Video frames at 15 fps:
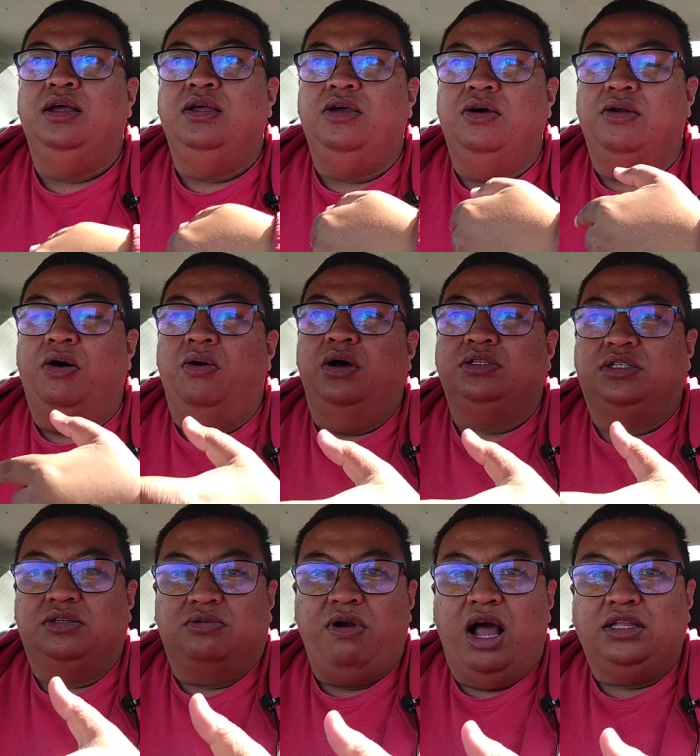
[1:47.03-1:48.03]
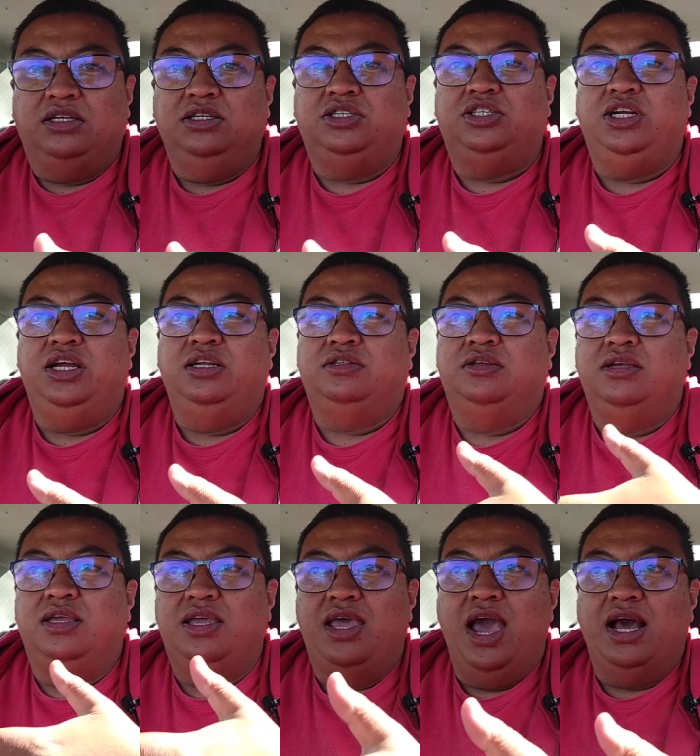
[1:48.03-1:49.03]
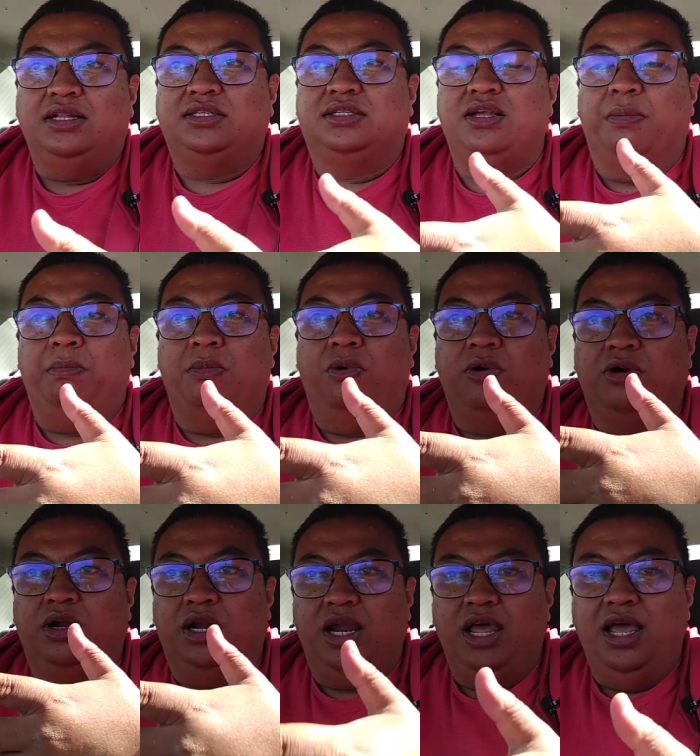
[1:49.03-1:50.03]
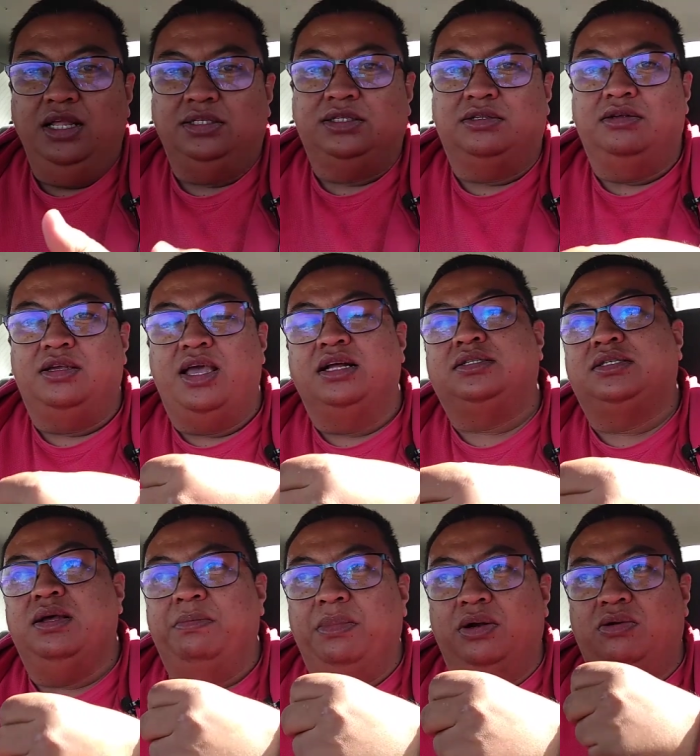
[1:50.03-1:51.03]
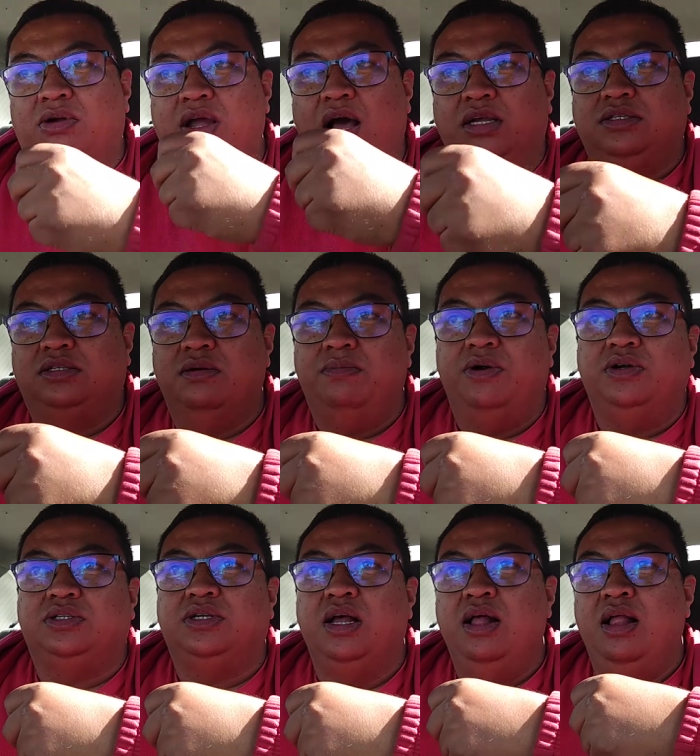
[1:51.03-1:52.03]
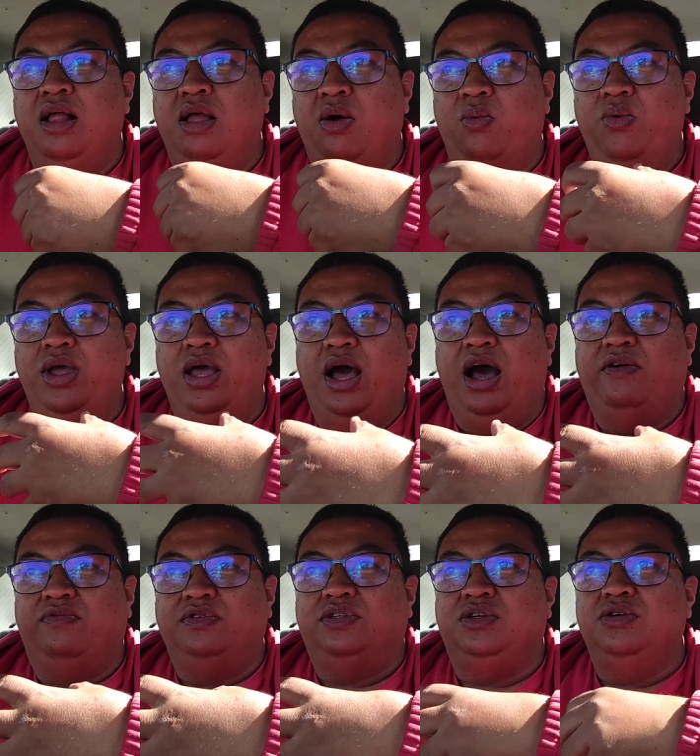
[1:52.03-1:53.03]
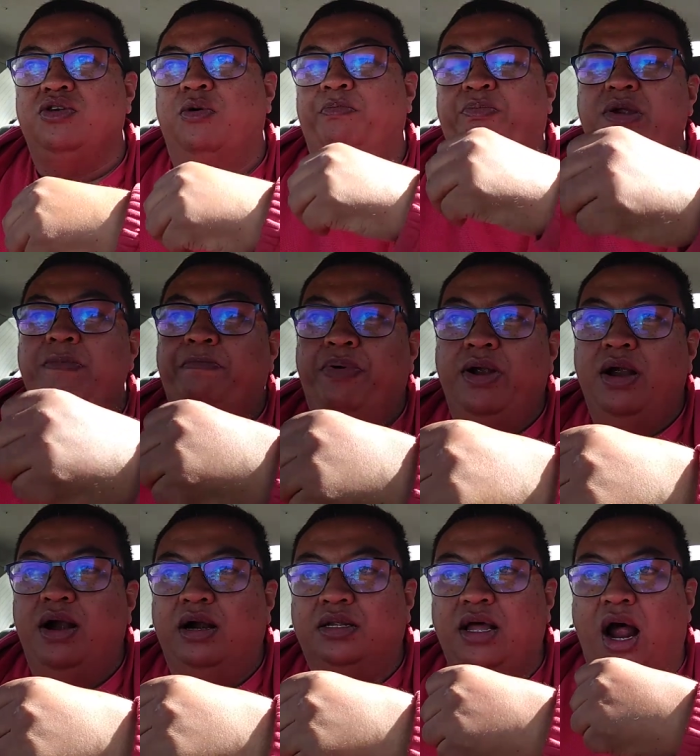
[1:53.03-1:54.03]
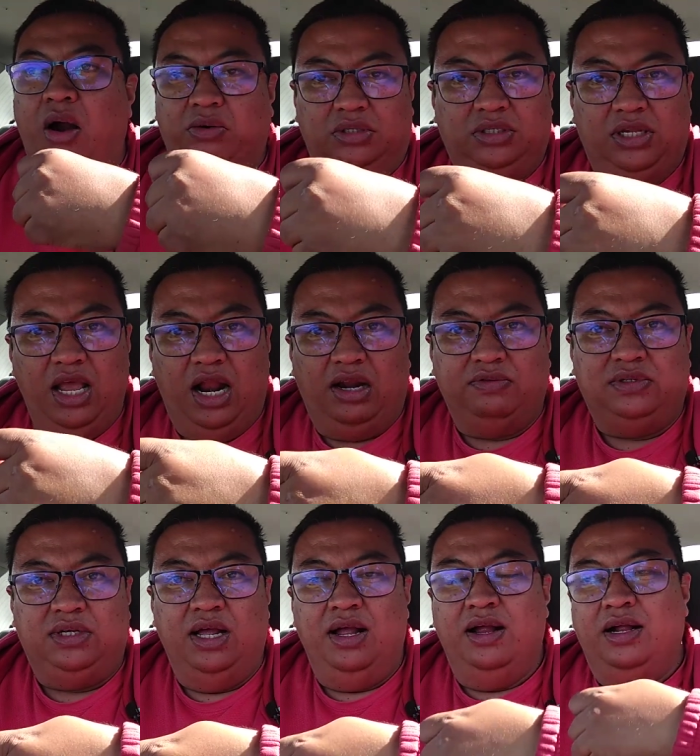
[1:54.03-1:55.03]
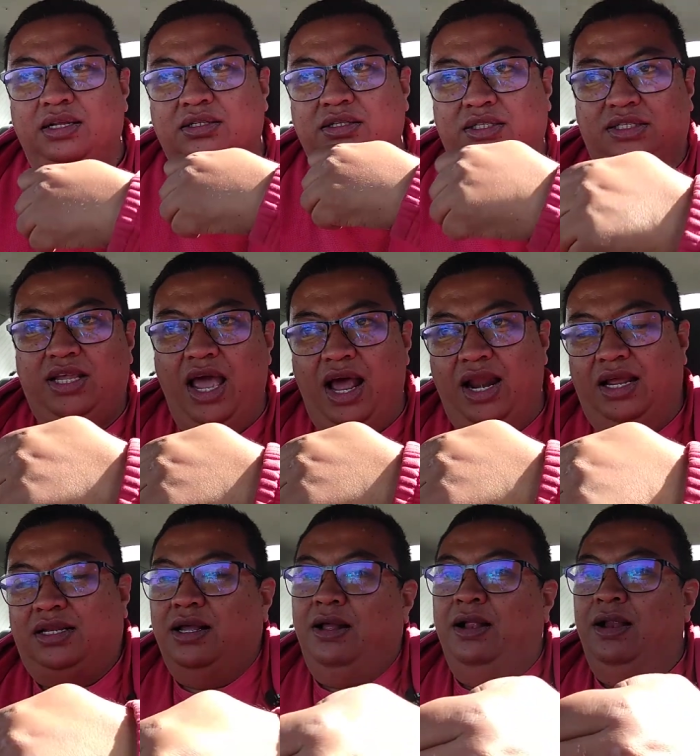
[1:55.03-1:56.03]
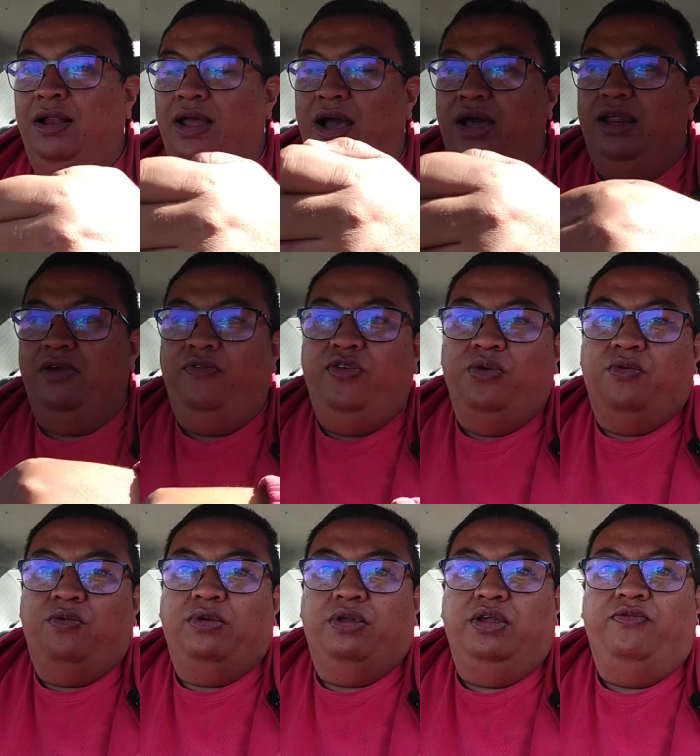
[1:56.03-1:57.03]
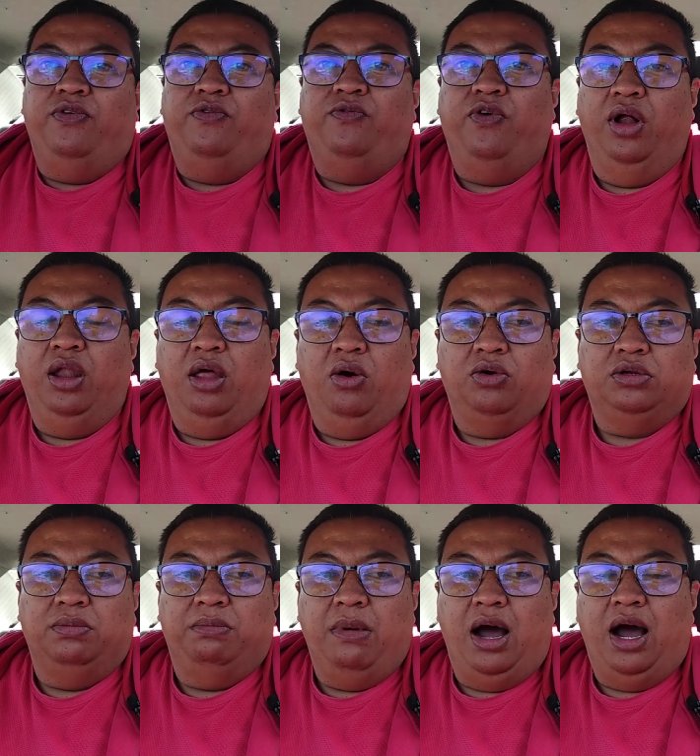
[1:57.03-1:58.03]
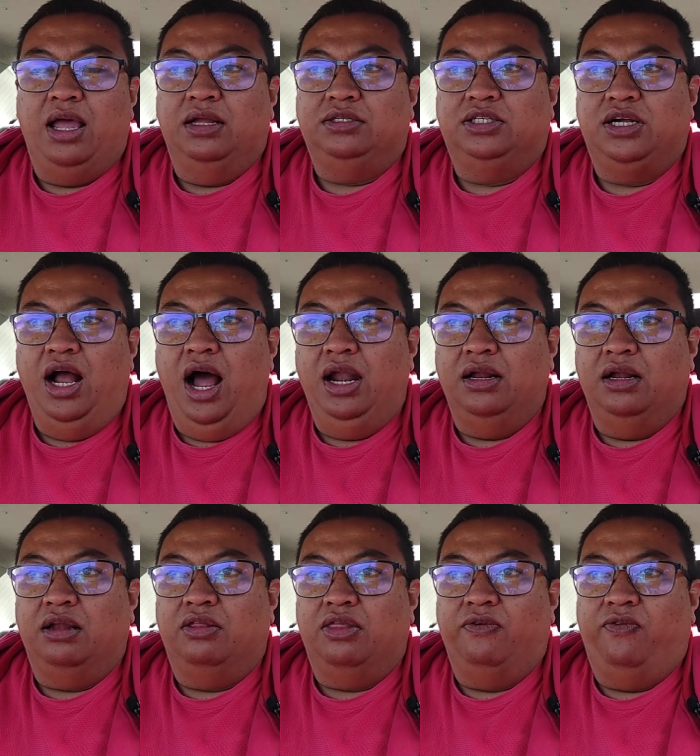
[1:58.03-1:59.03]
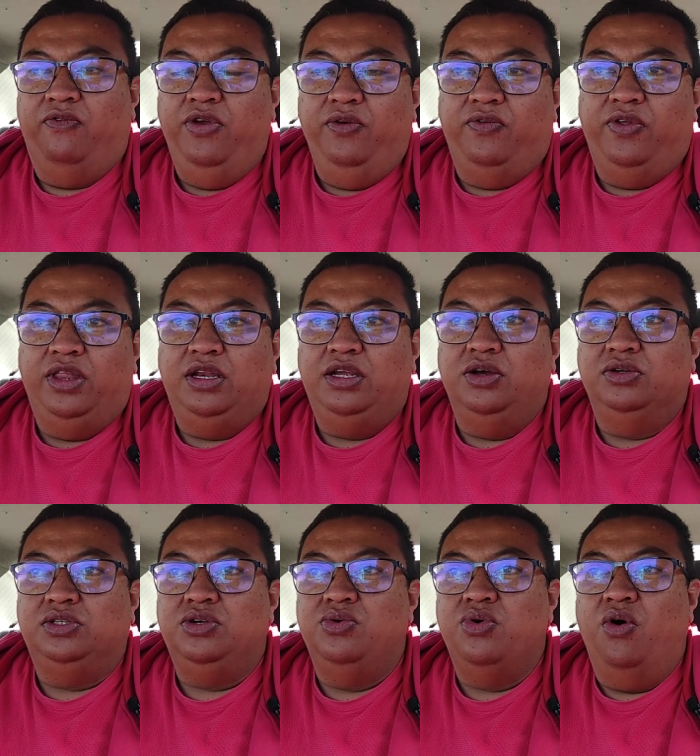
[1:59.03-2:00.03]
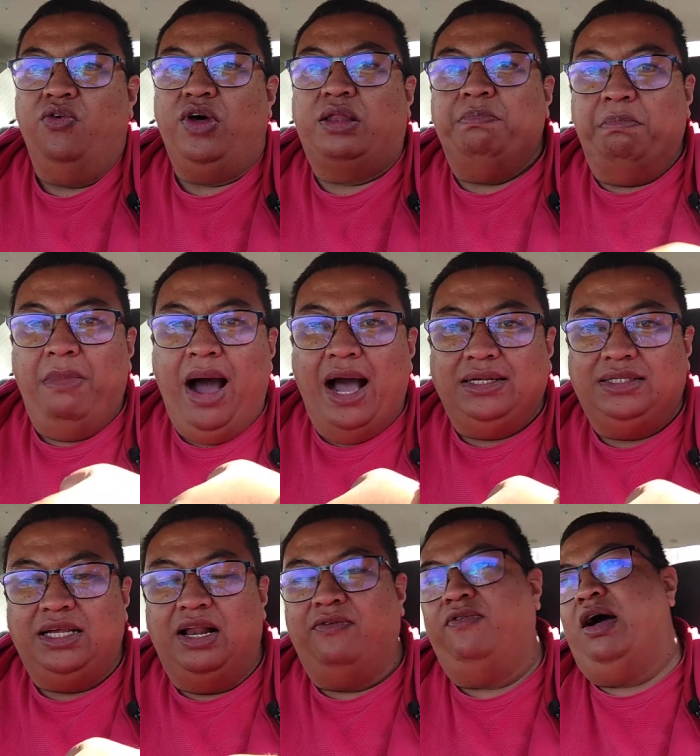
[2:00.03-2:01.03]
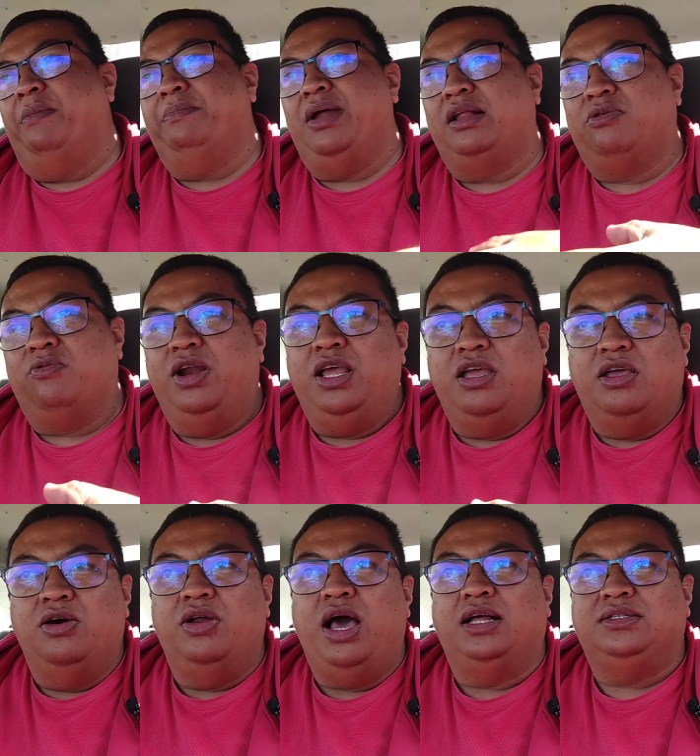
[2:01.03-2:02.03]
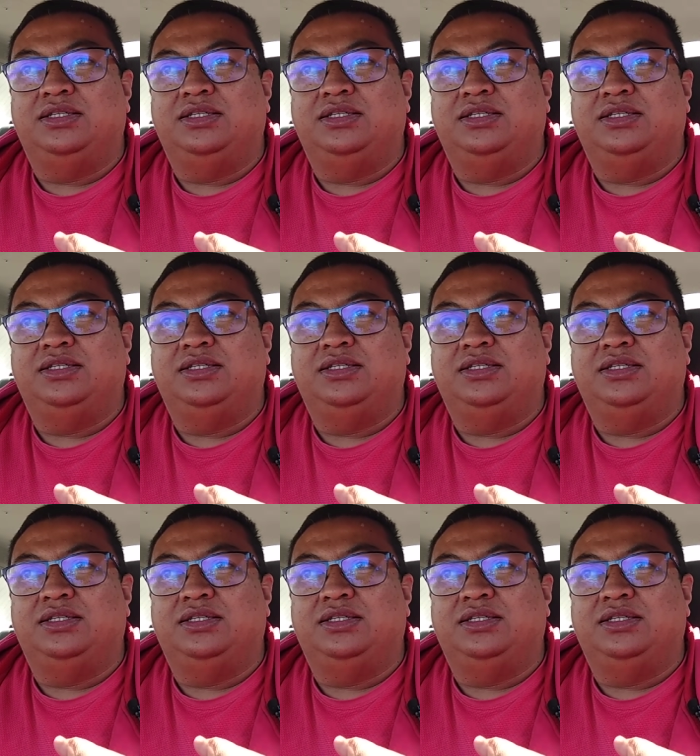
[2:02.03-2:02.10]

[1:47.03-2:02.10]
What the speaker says: a strategy to get some more leads, to get some more customers. We haven't prepared ourselves to sell it. And if you followed my channel, the few videos, you know that myself, I'm not really good at